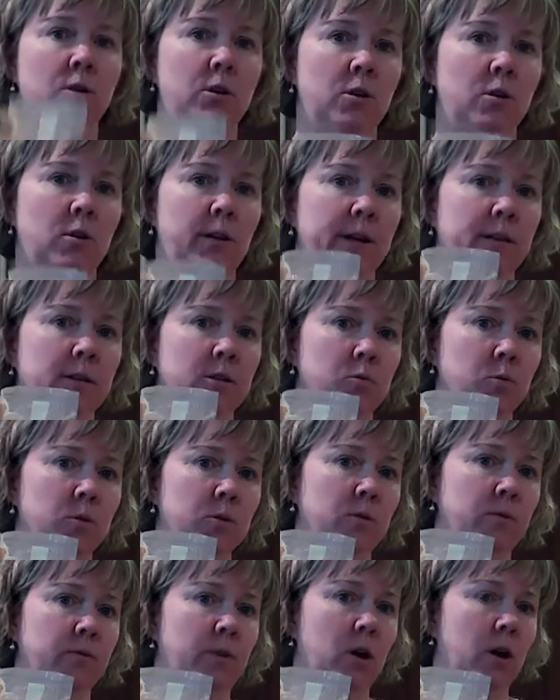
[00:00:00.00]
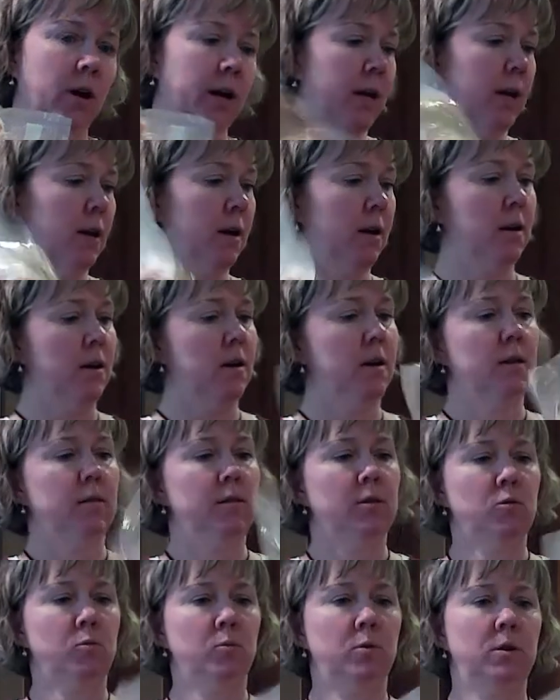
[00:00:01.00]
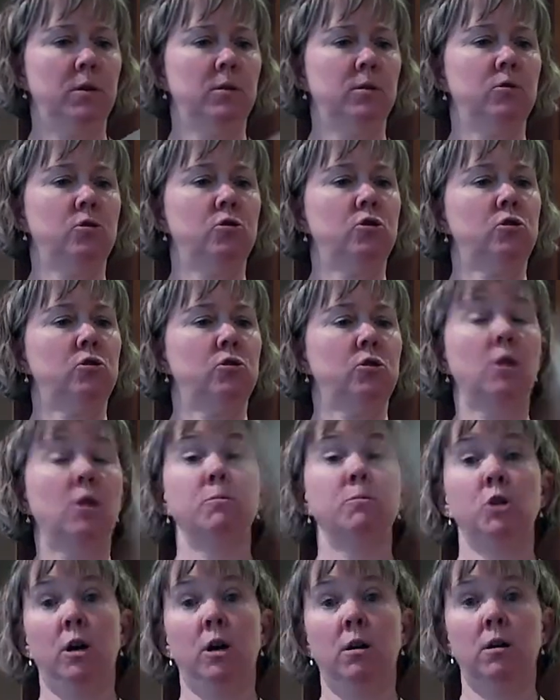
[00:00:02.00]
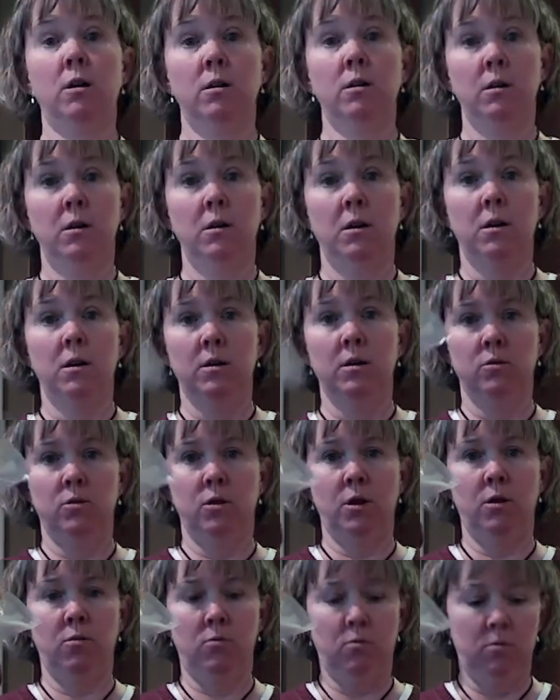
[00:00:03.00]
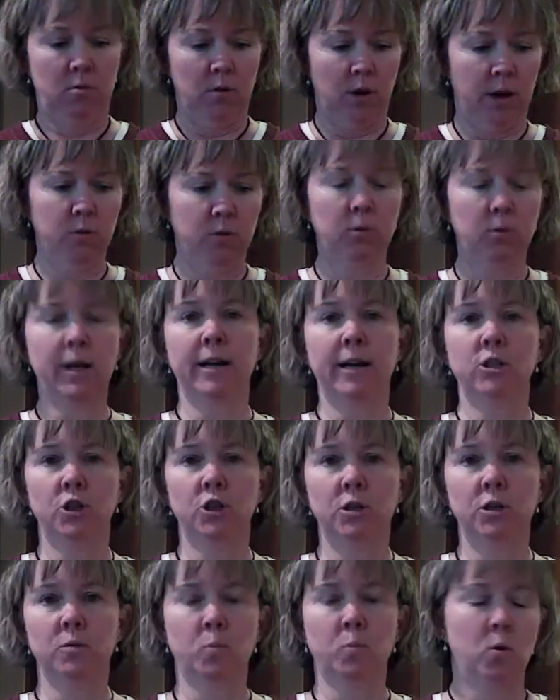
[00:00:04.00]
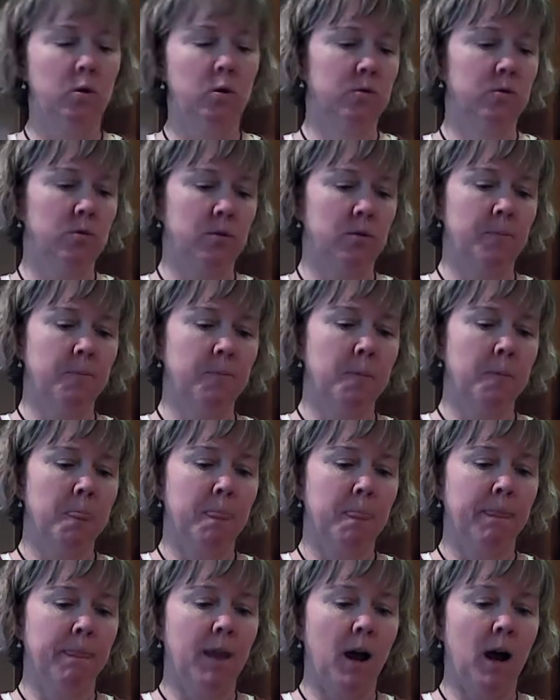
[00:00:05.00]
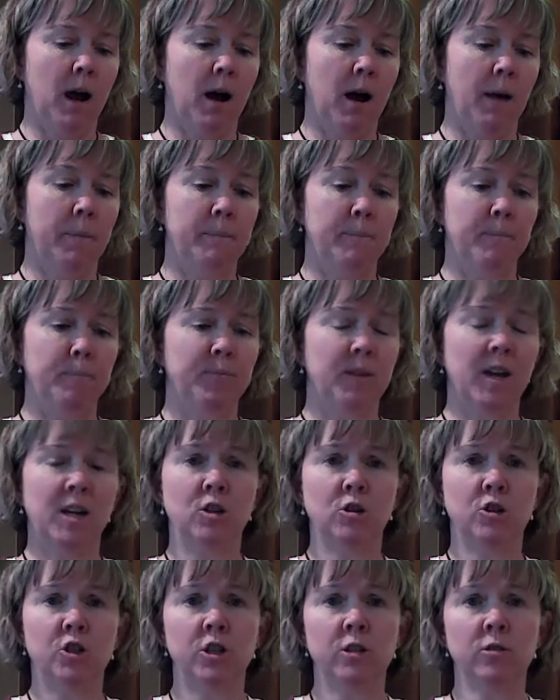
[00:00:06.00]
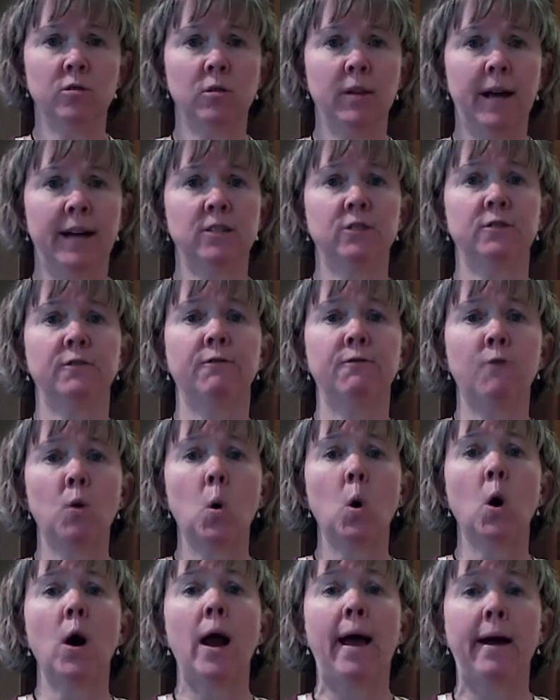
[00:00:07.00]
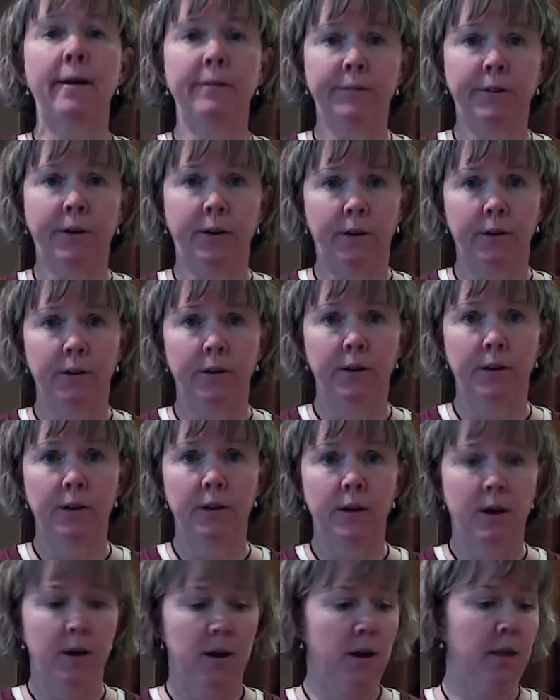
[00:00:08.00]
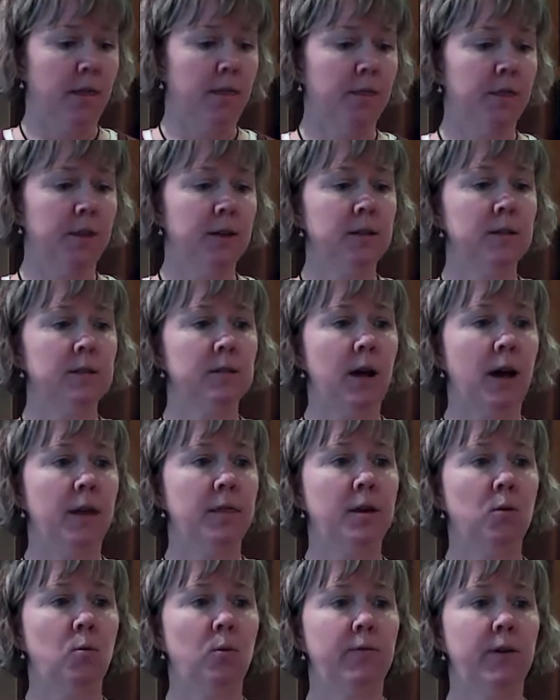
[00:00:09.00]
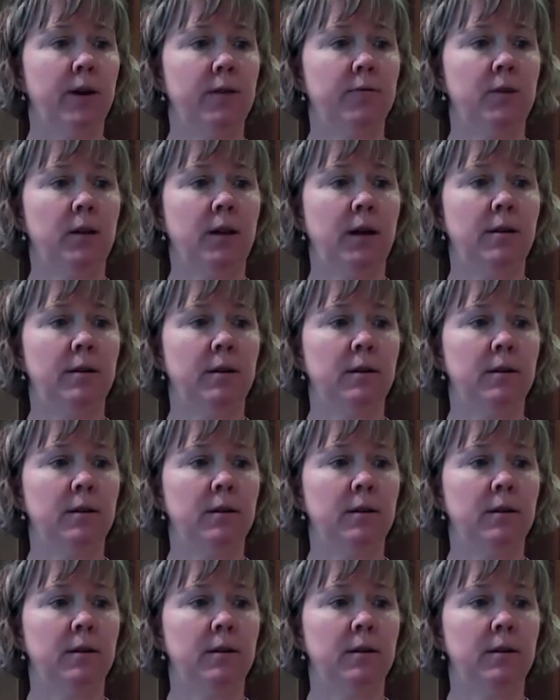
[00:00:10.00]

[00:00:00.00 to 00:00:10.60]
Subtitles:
like this one's Havarti, this one is sharp cheddar. So I do a lot of cheese boards. And your cheese will last forever. This, I think we've had for like